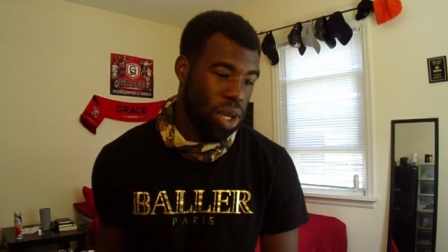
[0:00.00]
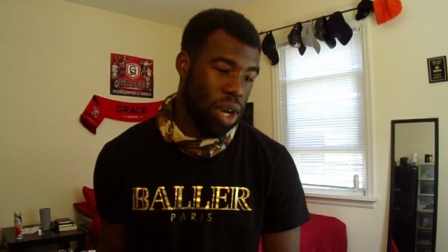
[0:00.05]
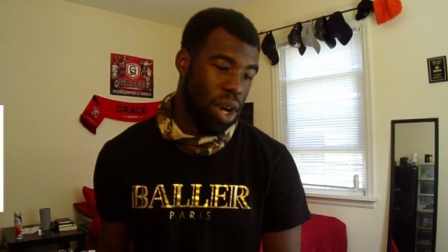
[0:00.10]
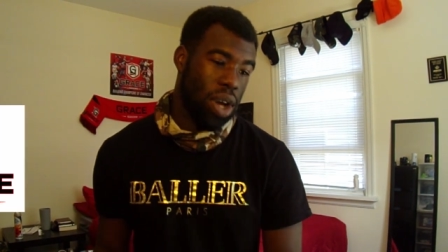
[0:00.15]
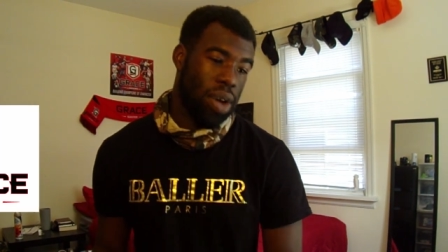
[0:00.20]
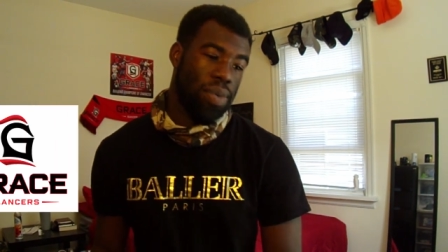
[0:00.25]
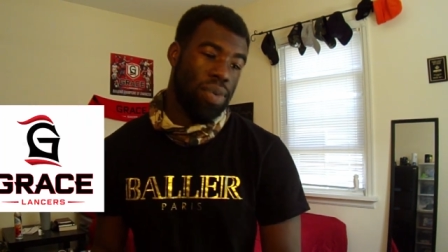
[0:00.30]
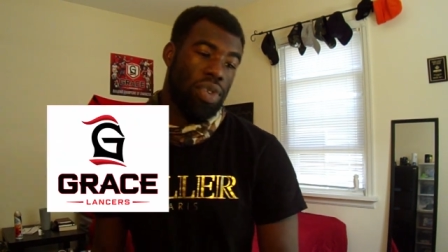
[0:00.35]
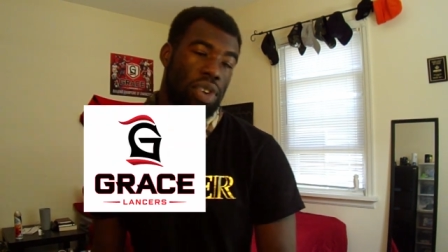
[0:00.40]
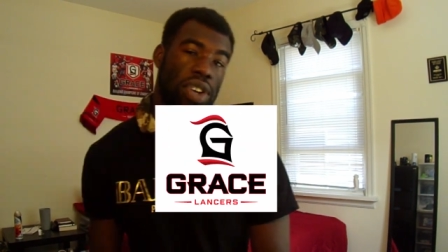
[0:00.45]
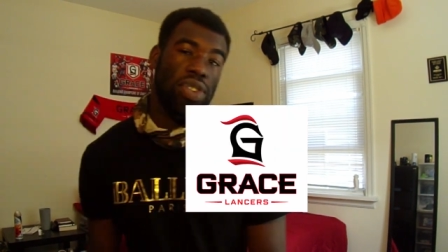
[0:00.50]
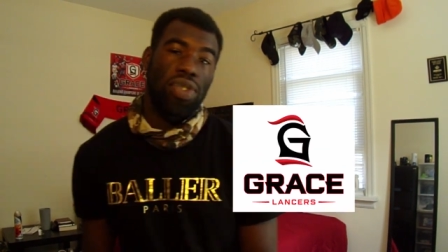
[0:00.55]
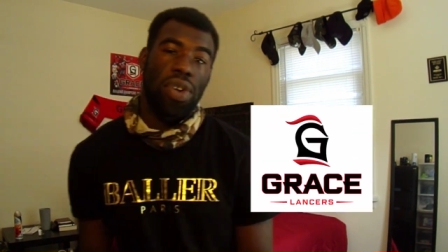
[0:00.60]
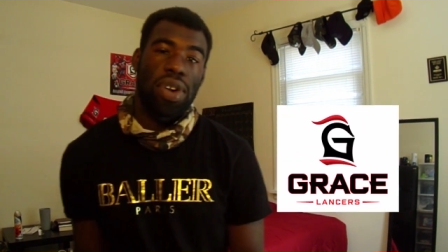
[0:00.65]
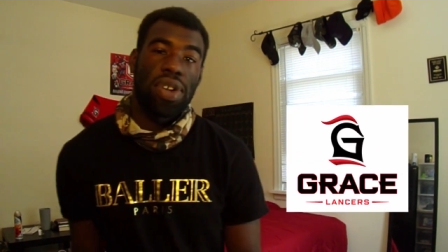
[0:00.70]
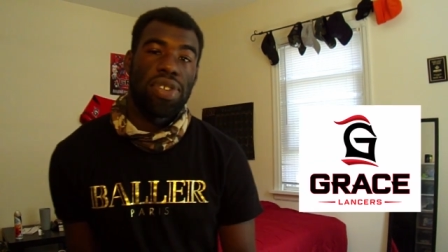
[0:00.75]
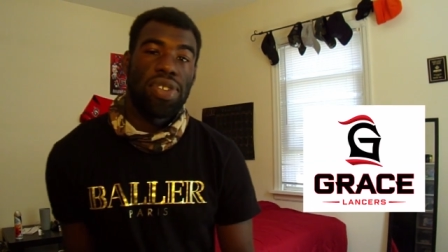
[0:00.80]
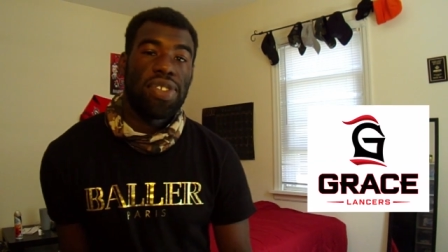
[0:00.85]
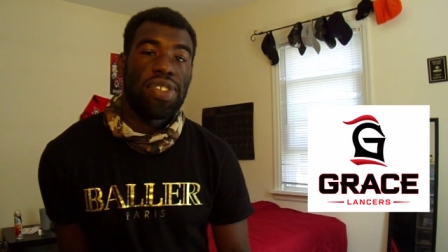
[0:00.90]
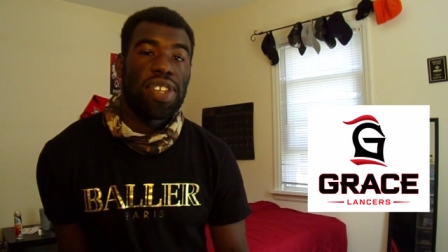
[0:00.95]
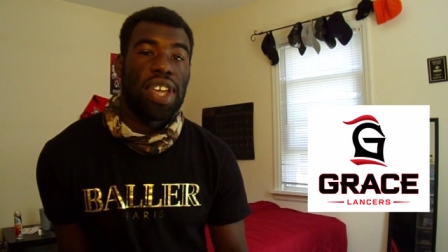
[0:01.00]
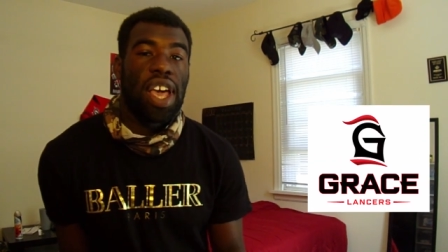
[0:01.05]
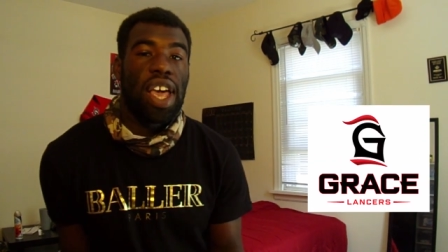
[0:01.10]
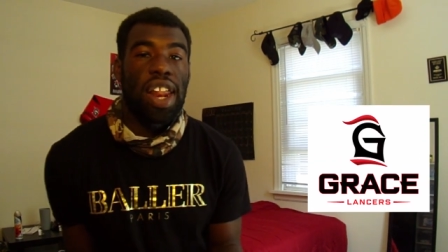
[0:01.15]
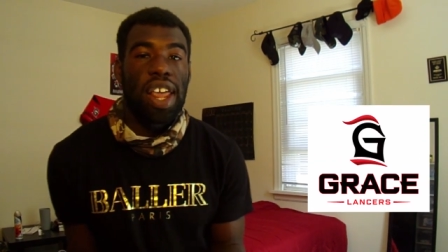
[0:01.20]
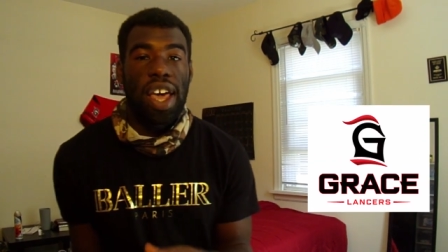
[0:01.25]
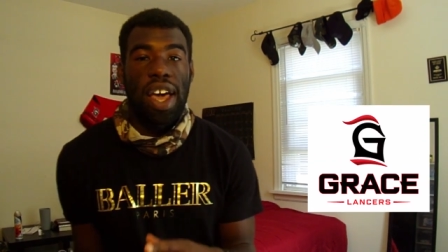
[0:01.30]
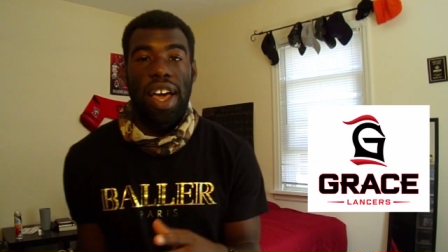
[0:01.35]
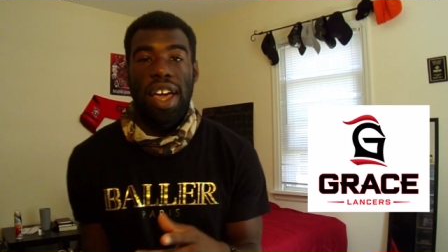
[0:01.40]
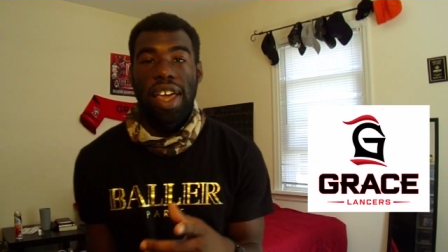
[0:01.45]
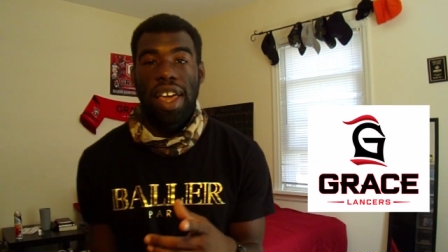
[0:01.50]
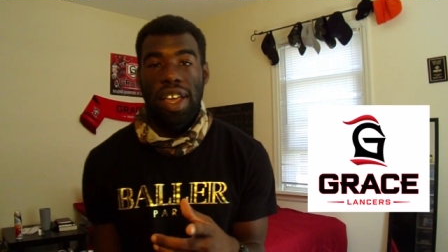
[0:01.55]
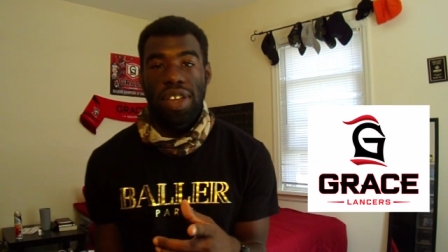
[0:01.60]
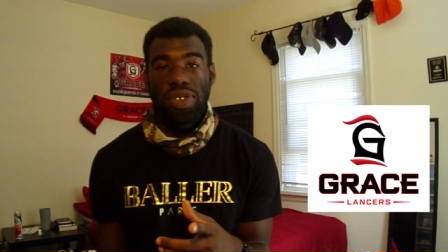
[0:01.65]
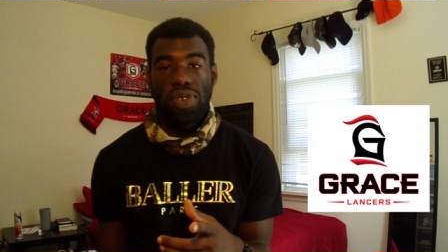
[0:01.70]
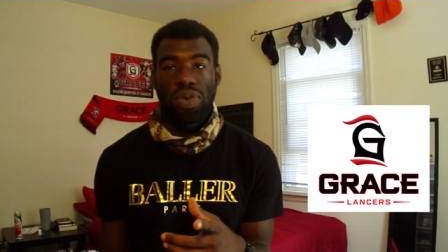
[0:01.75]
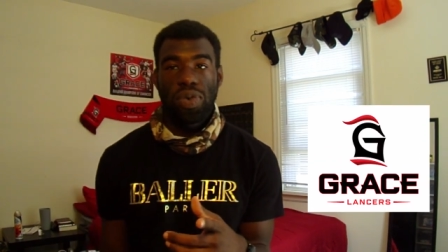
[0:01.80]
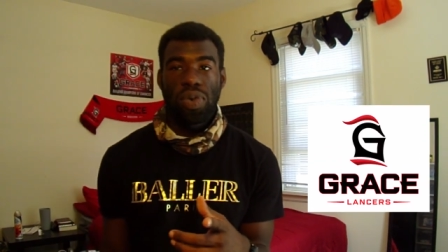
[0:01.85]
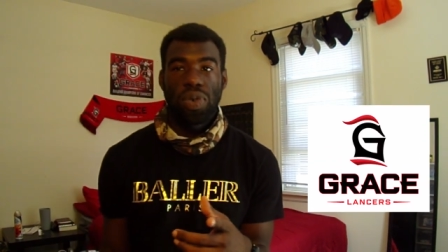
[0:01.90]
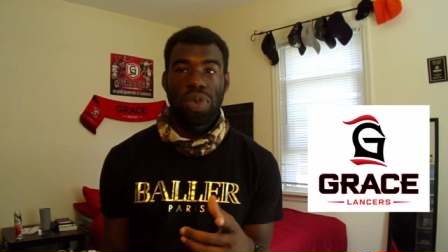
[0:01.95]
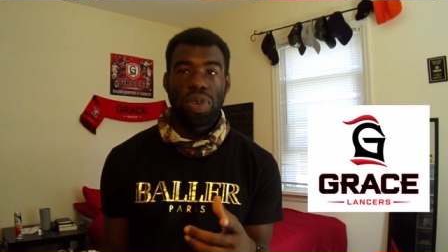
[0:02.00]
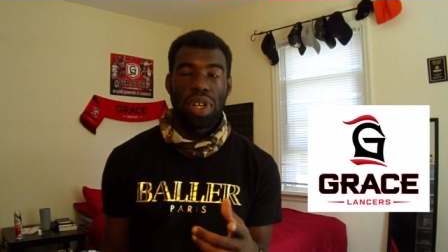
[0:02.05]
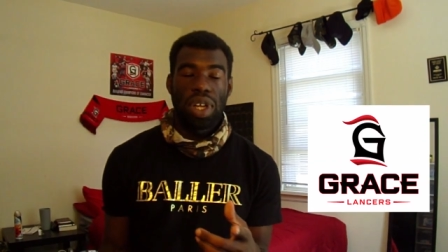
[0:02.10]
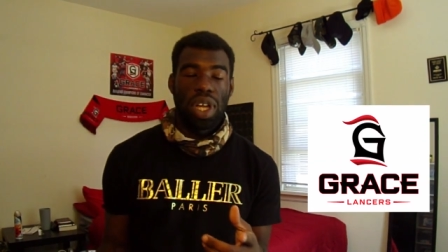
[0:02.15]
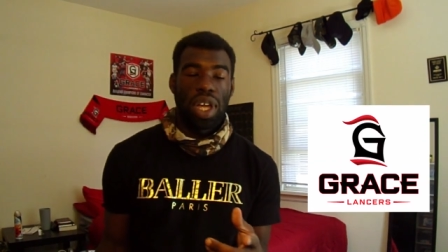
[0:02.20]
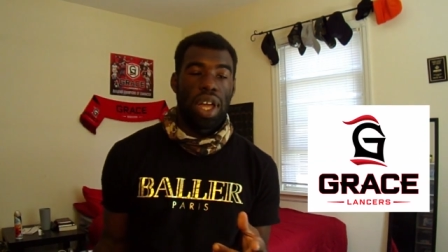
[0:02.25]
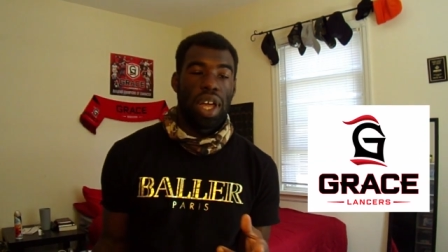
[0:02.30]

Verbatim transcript: Um, Grace College is an NAIA school,